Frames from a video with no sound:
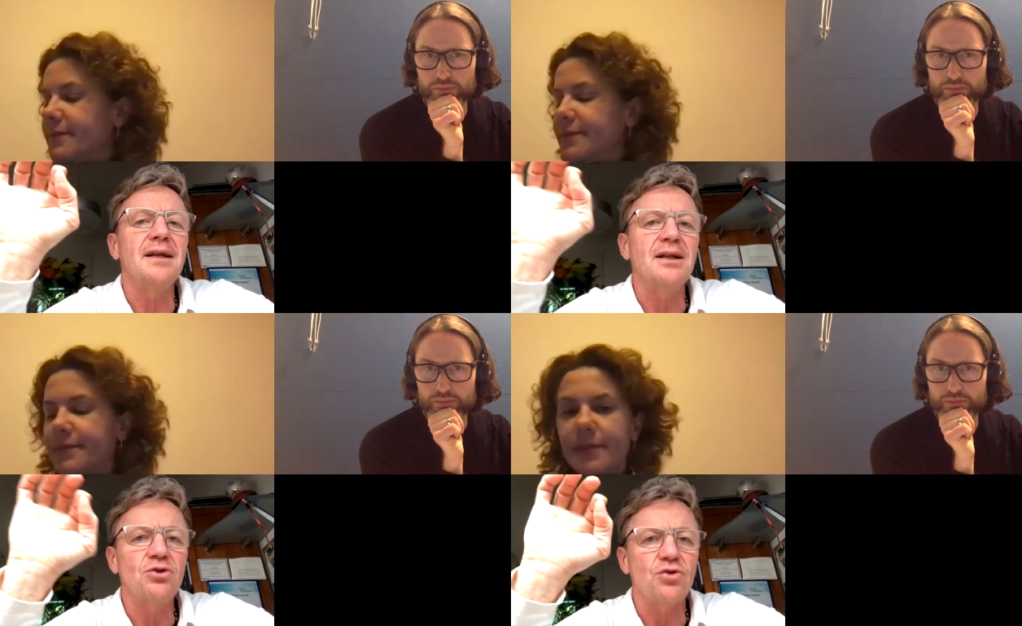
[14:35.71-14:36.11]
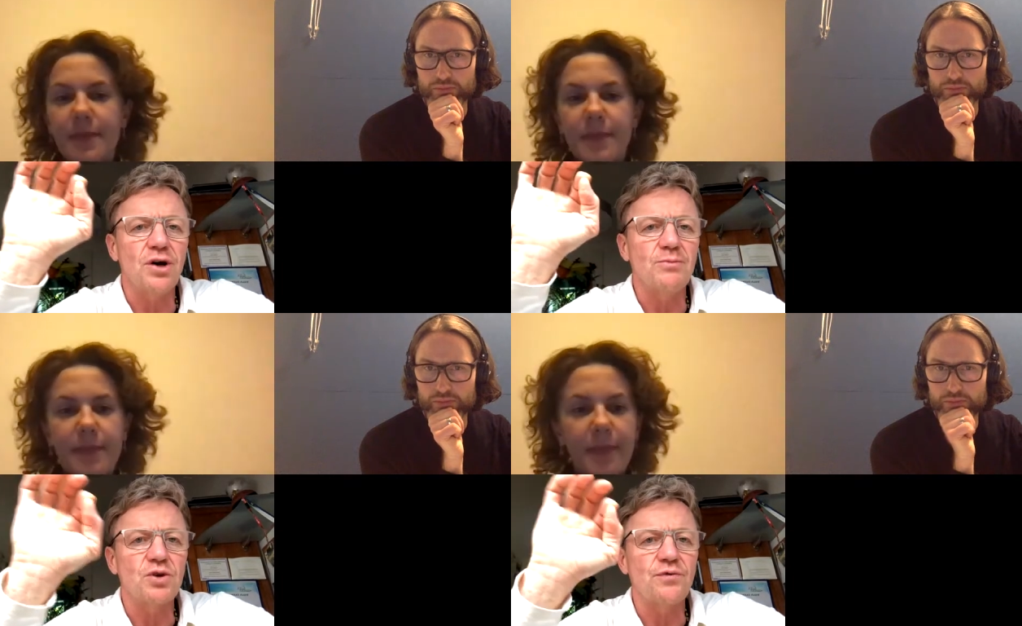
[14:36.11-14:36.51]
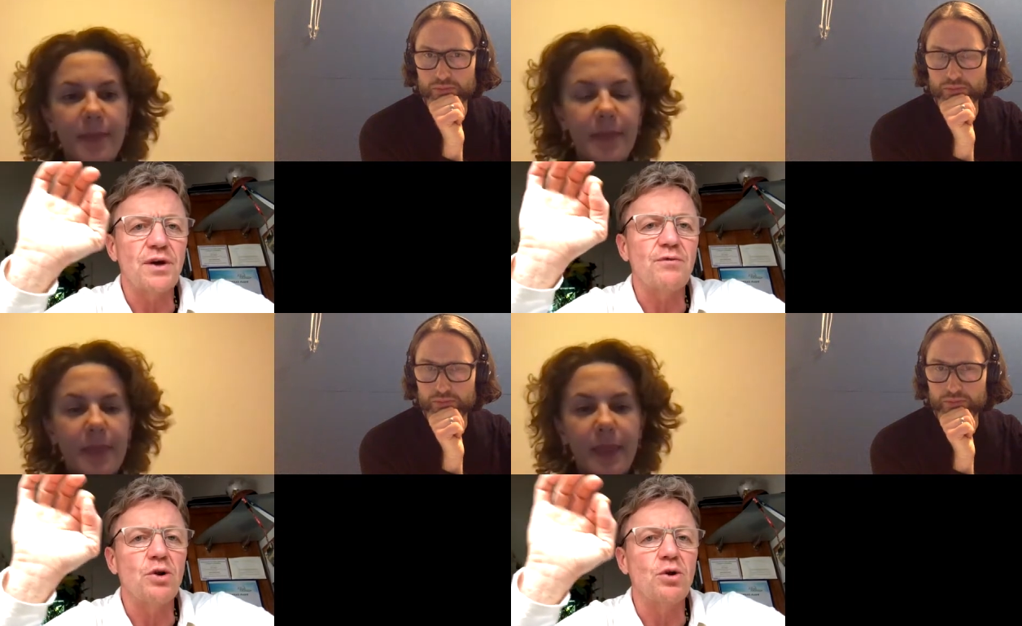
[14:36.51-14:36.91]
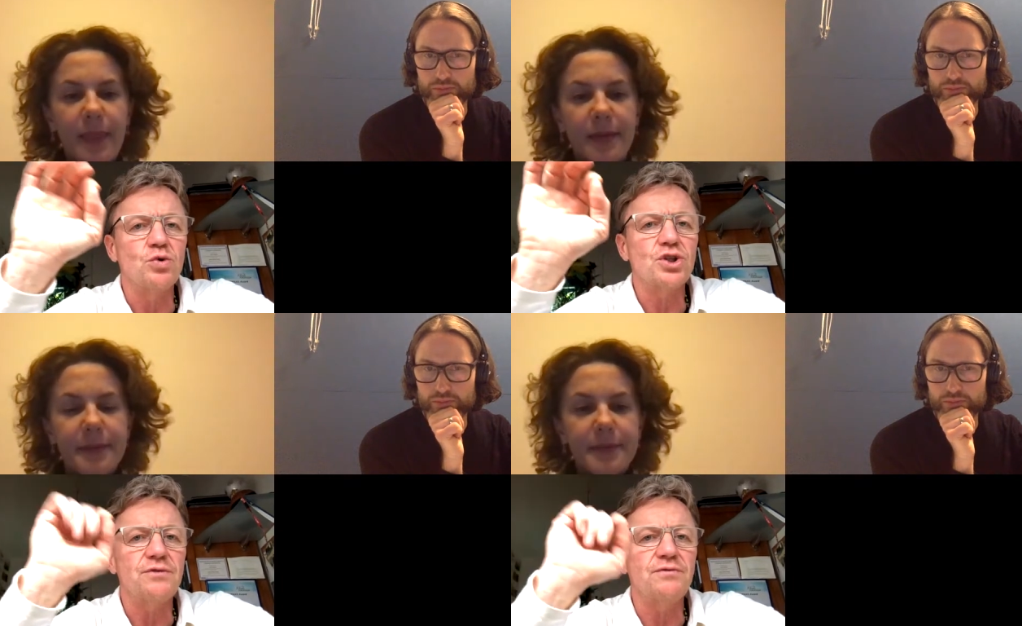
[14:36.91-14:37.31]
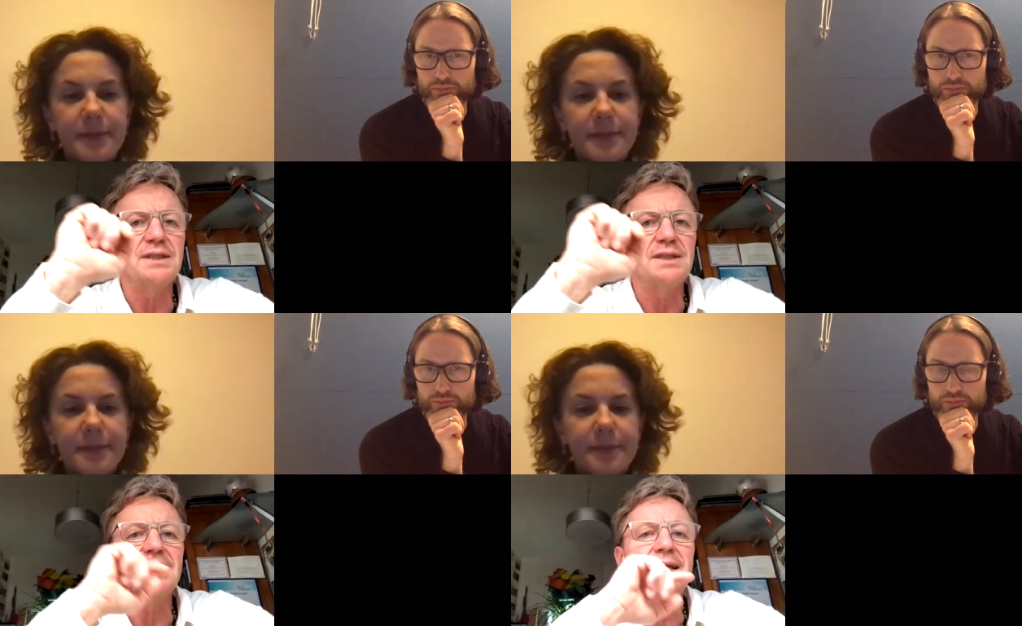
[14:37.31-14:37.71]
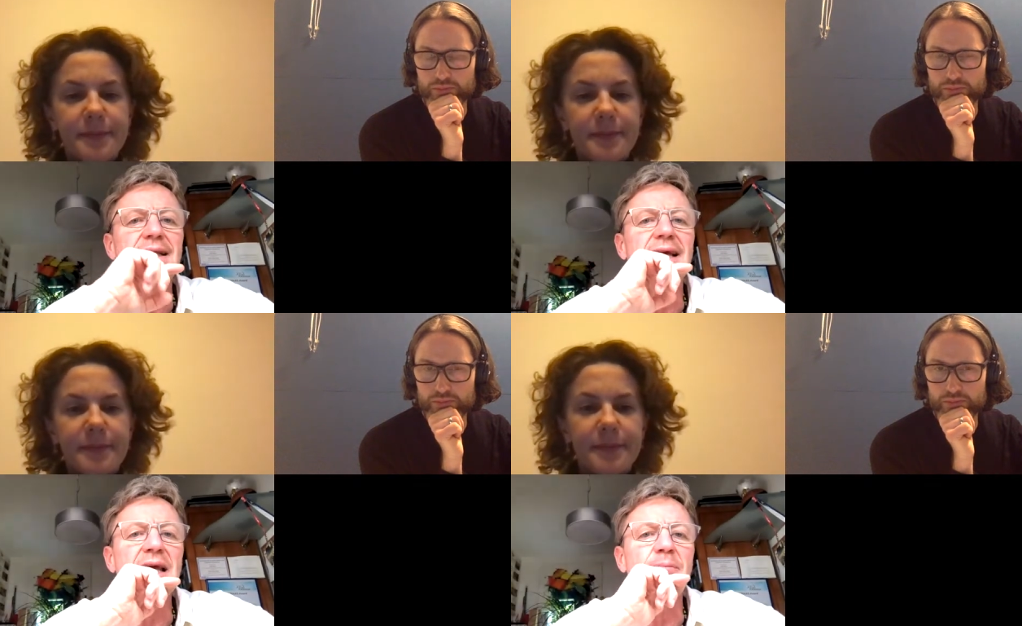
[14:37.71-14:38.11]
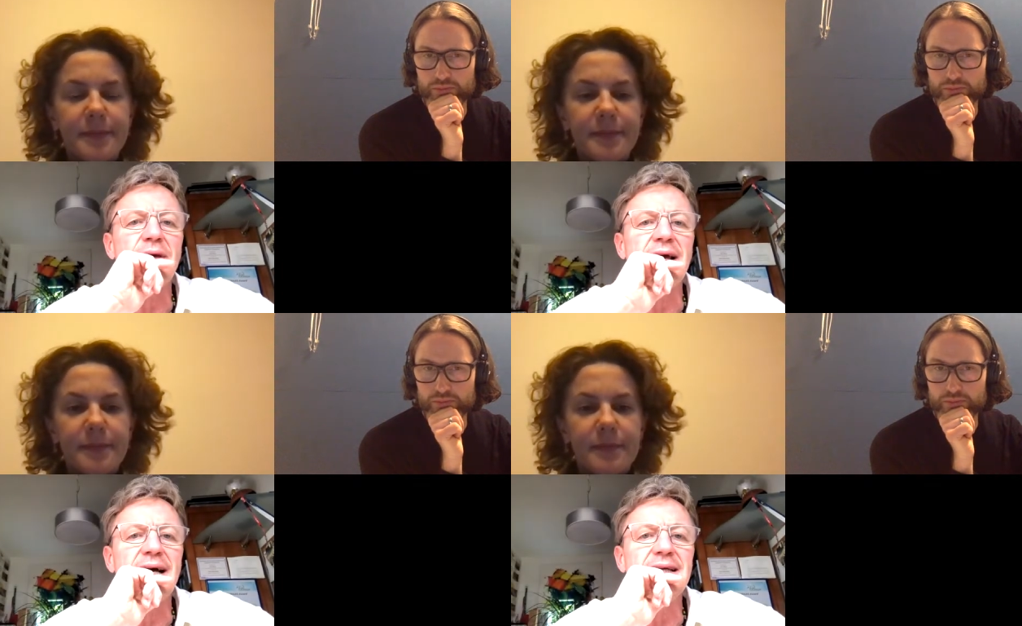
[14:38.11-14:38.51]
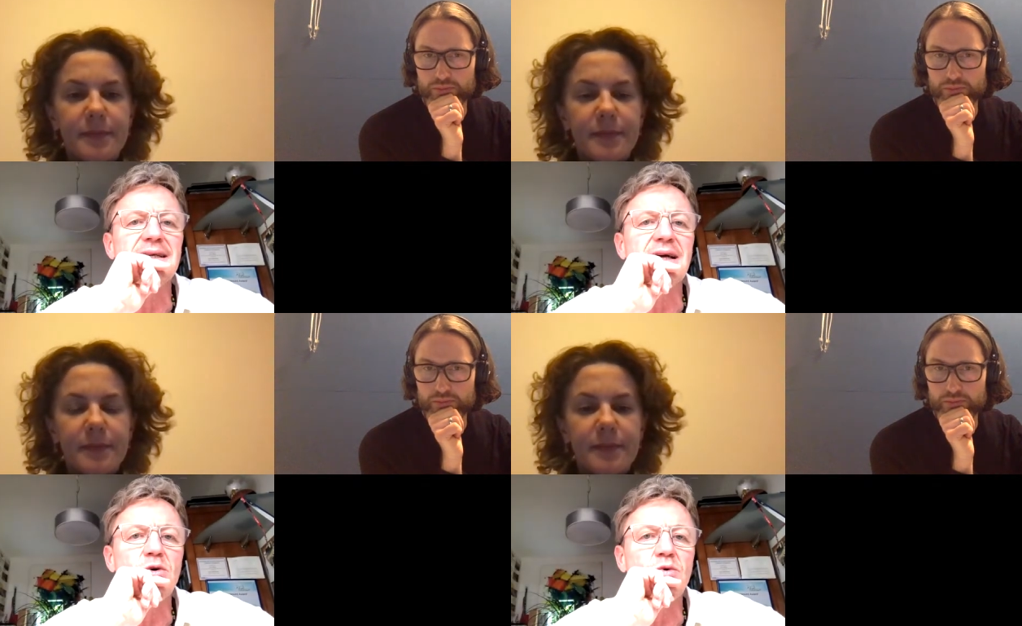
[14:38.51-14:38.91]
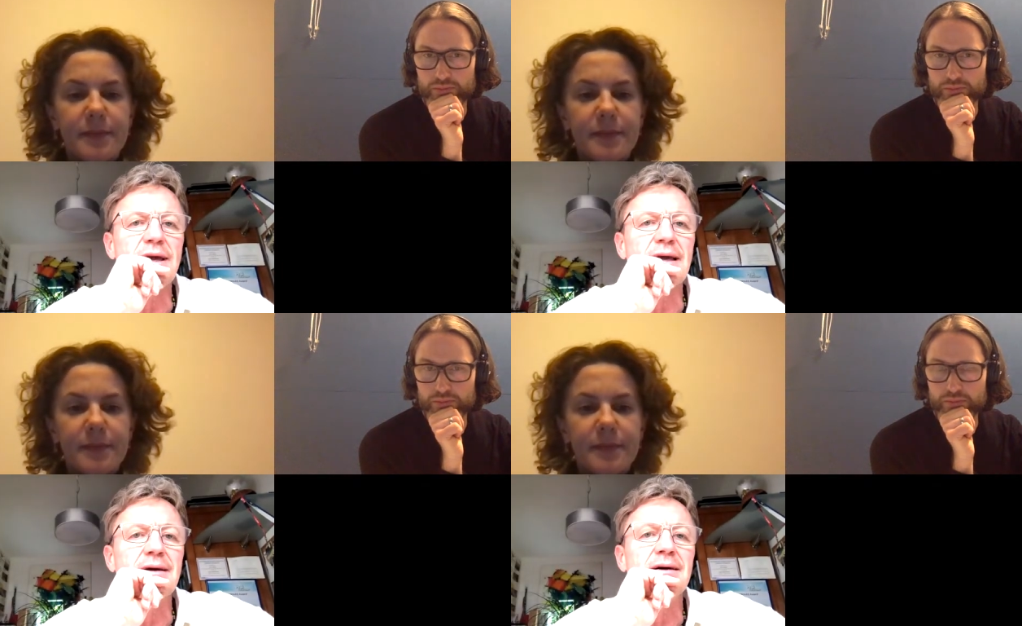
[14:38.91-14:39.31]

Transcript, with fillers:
Speaker 1: in terms of evolution, we see the APIs are going,